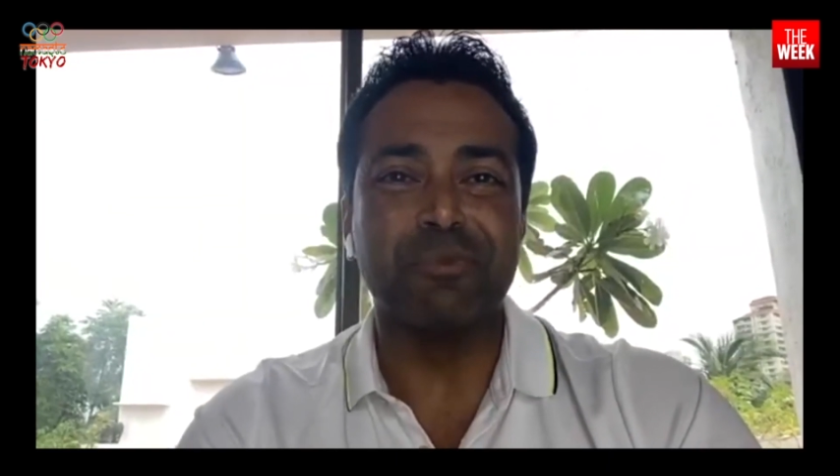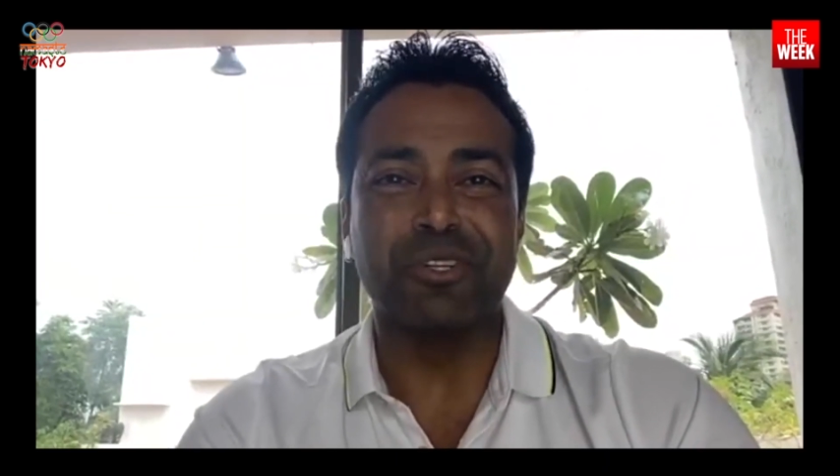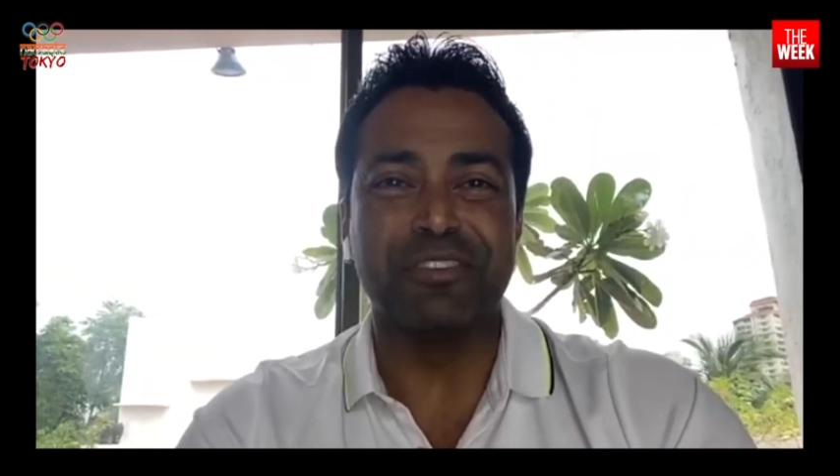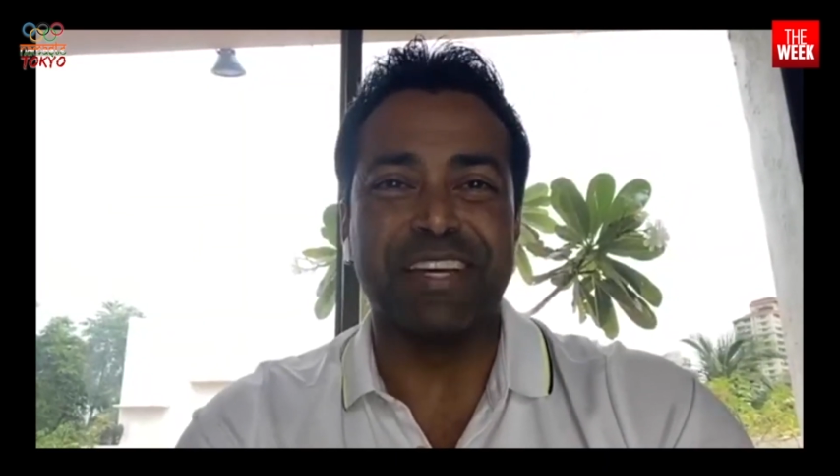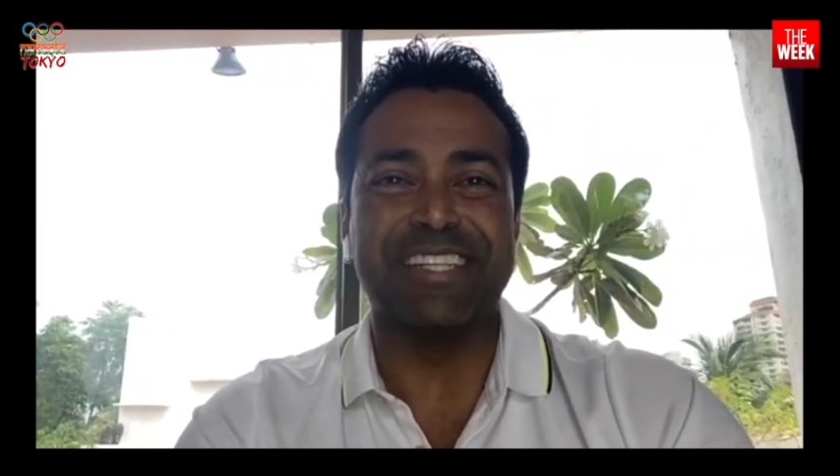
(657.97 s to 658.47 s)

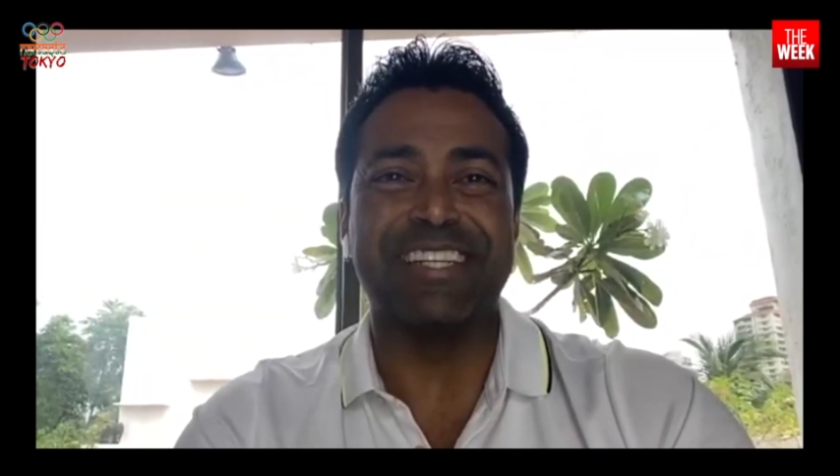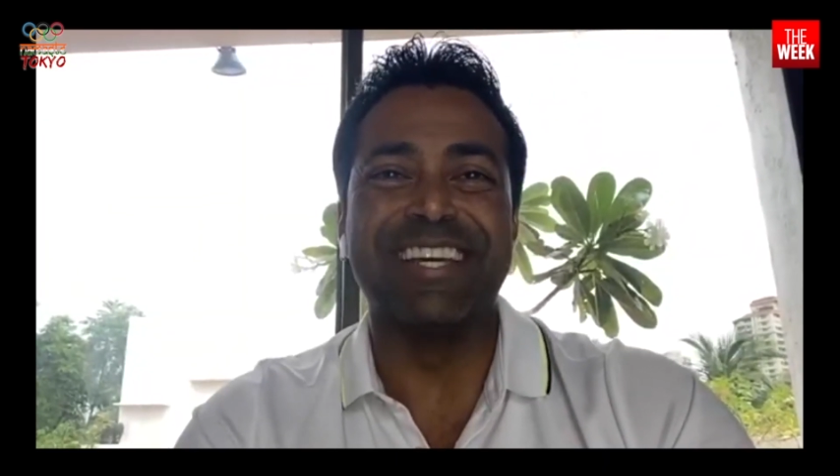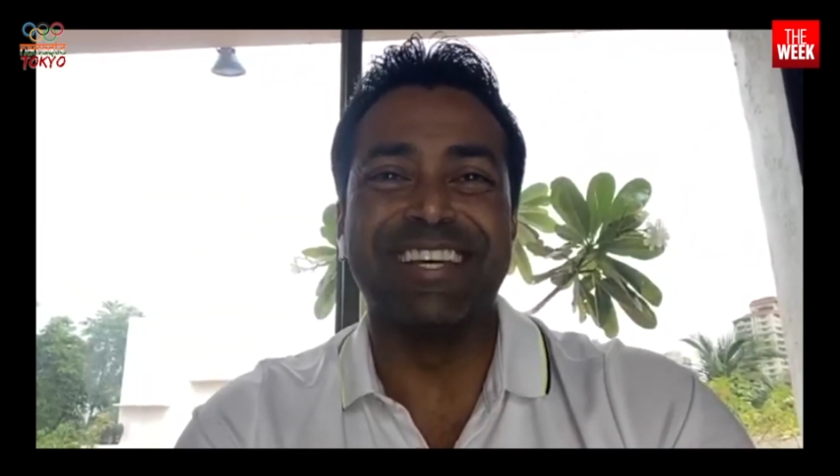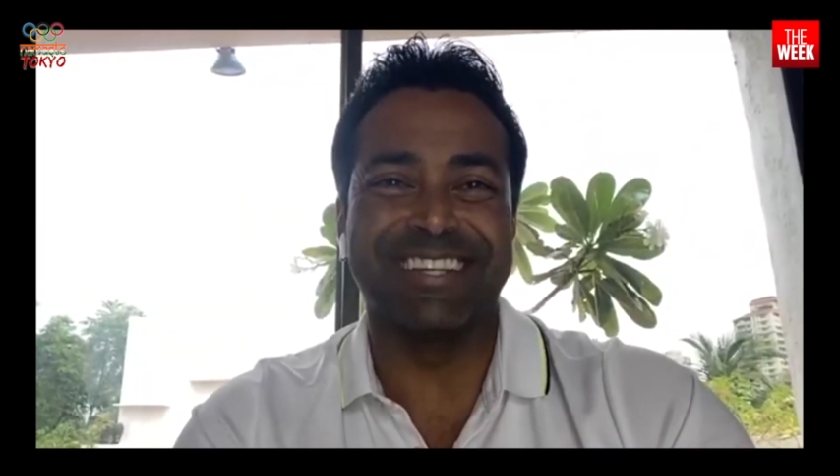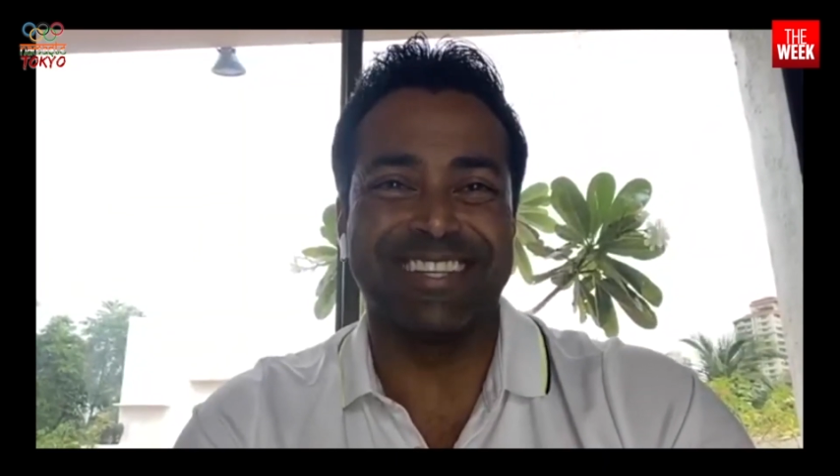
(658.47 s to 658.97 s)
motivated.
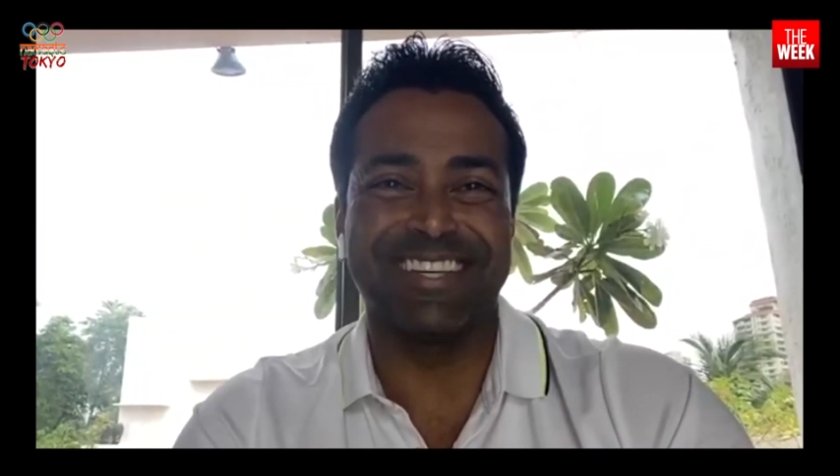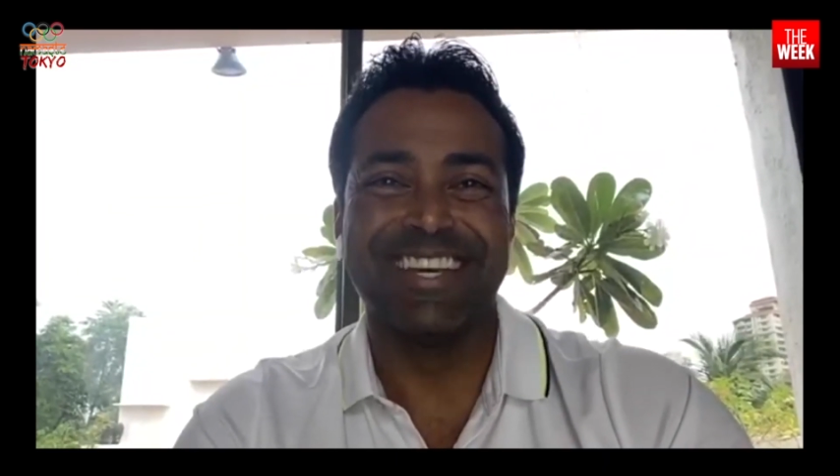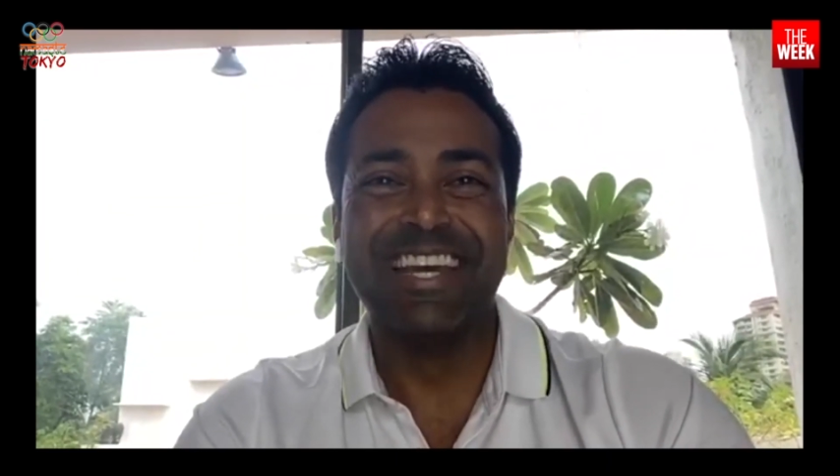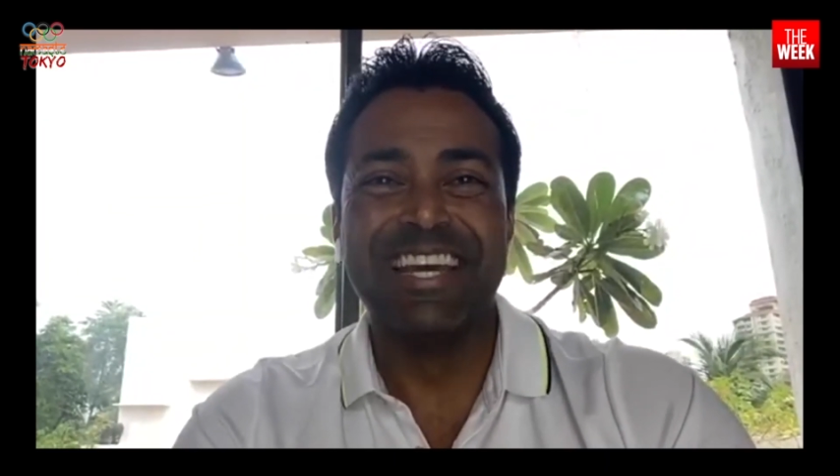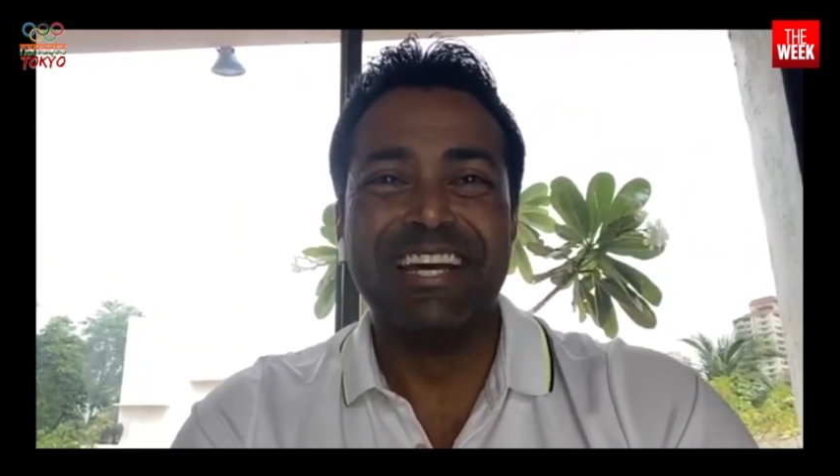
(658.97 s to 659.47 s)

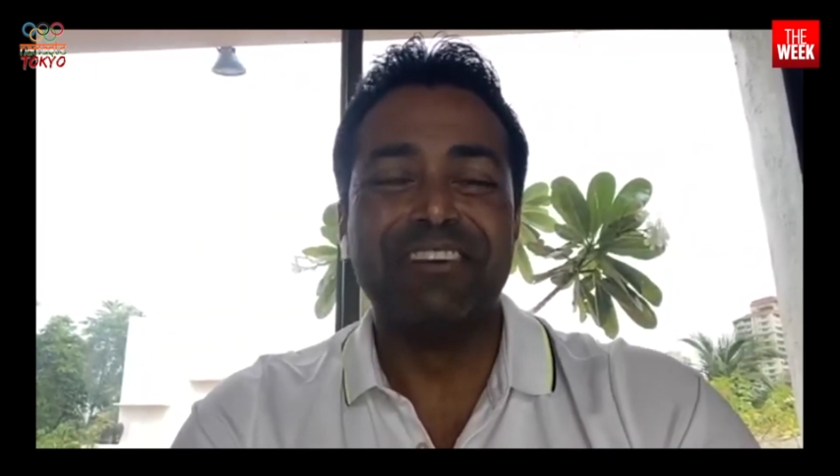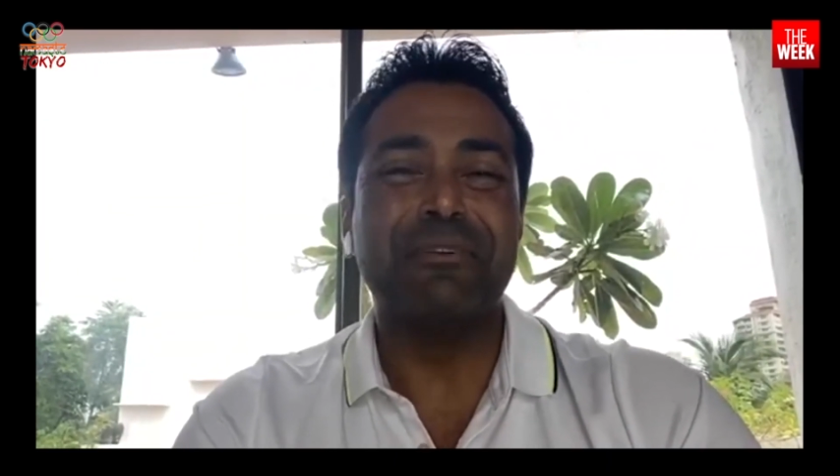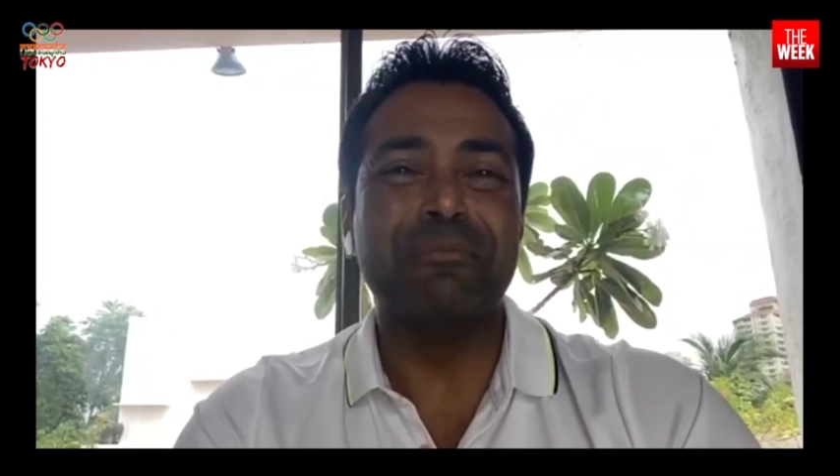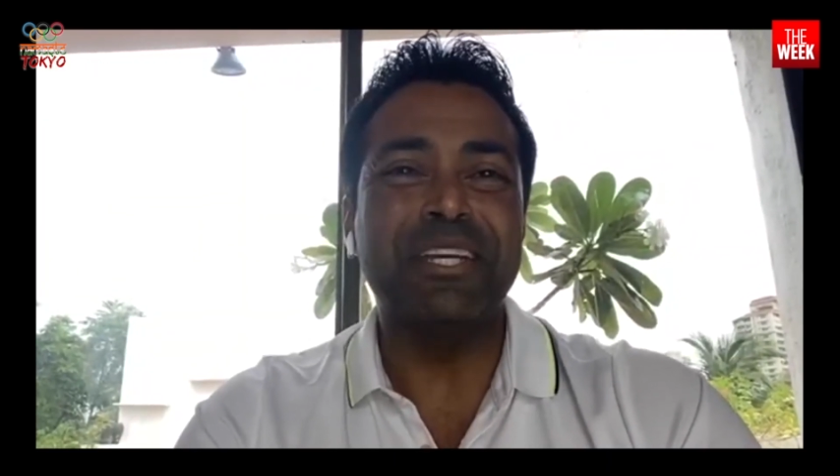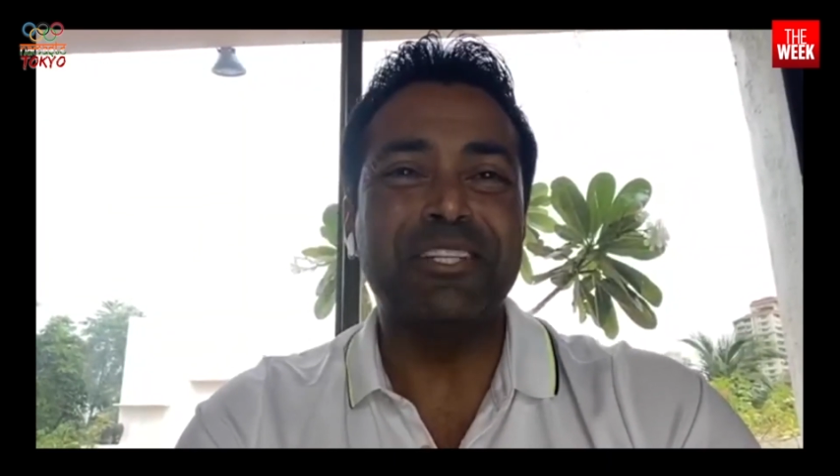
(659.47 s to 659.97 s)

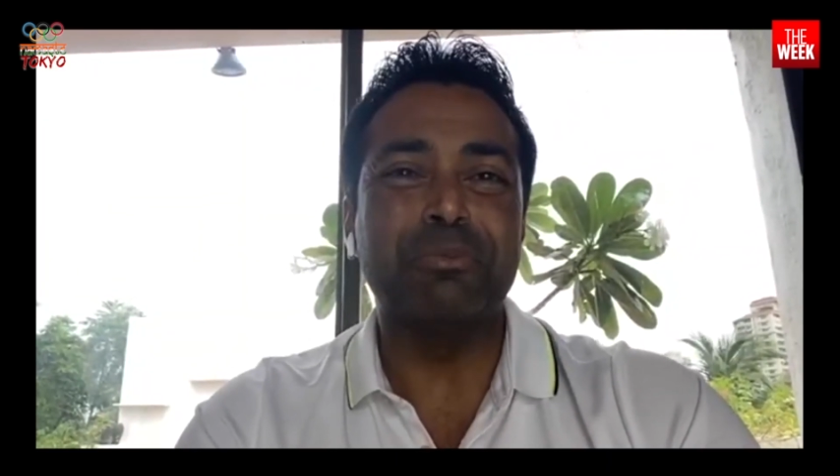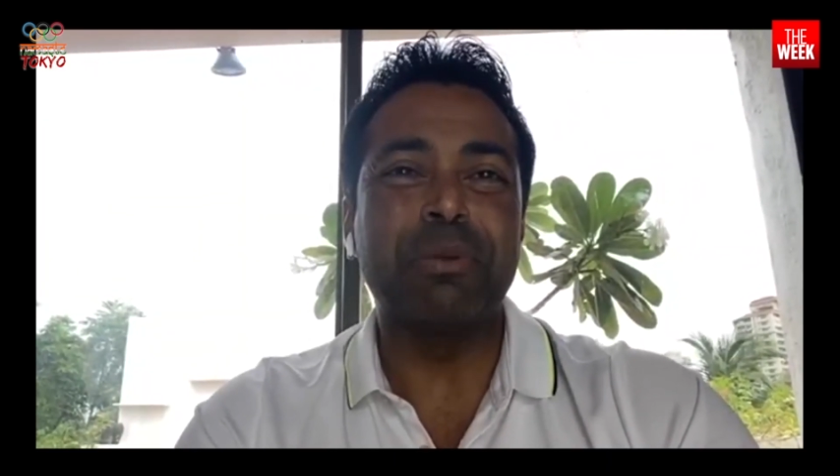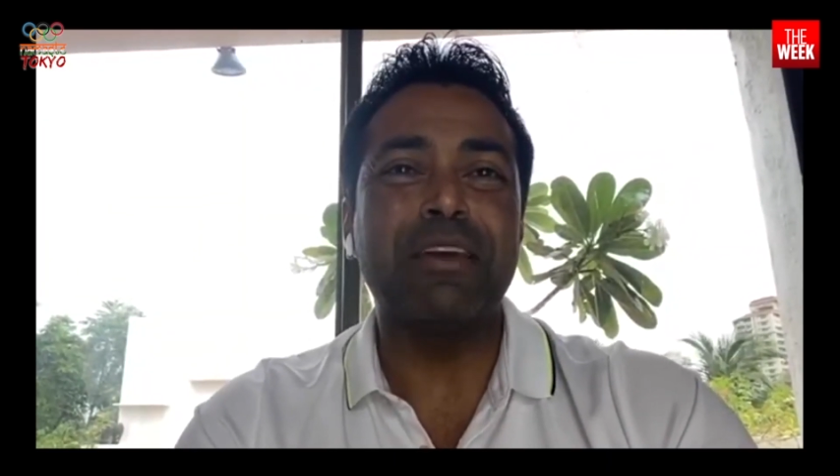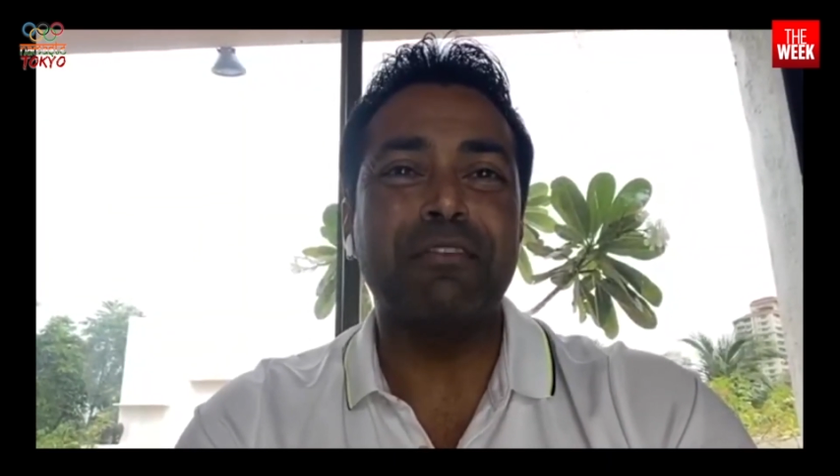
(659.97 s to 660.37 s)
For me to play